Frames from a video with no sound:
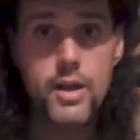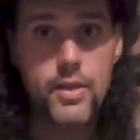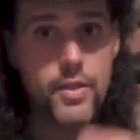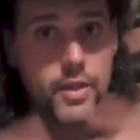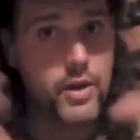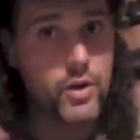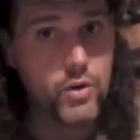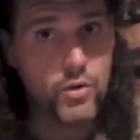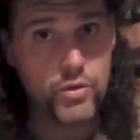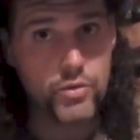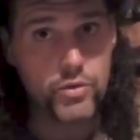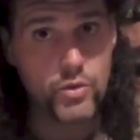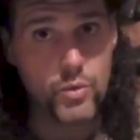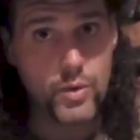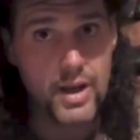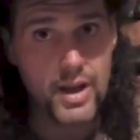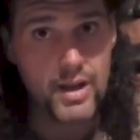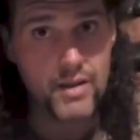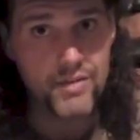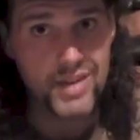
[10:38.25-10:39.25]
They also
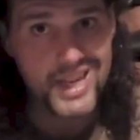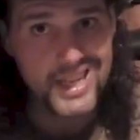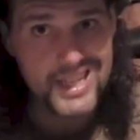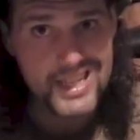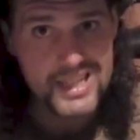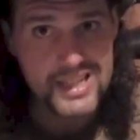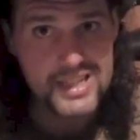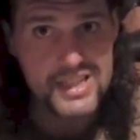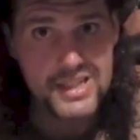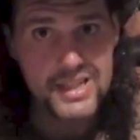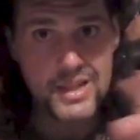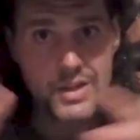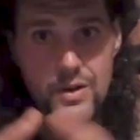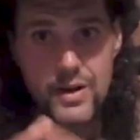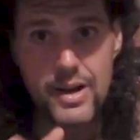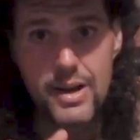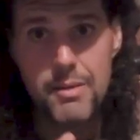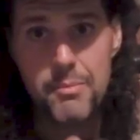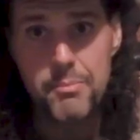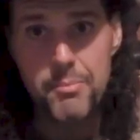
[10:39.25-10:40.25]
have an
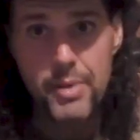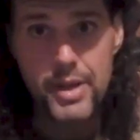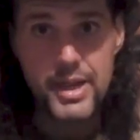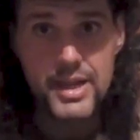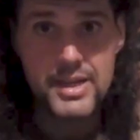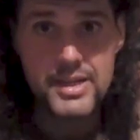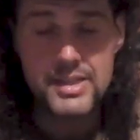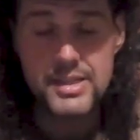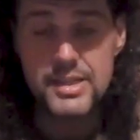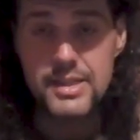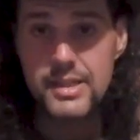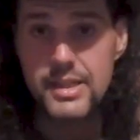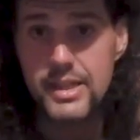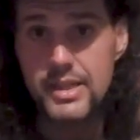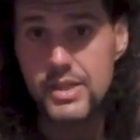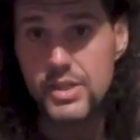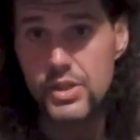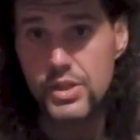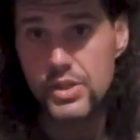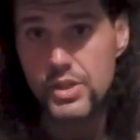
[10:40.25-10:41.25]
Instagram page that they
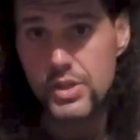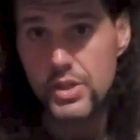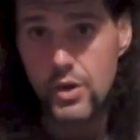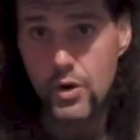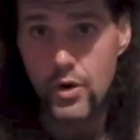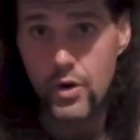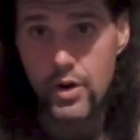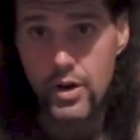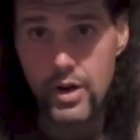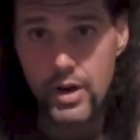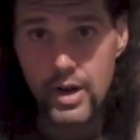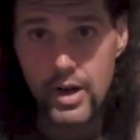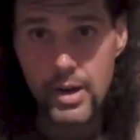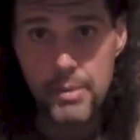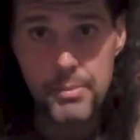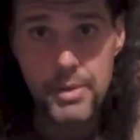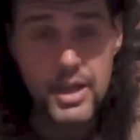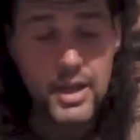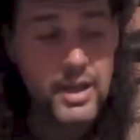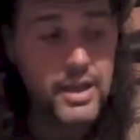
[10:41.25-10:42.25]
just started
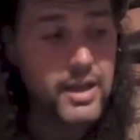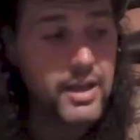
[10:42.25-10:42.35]
up.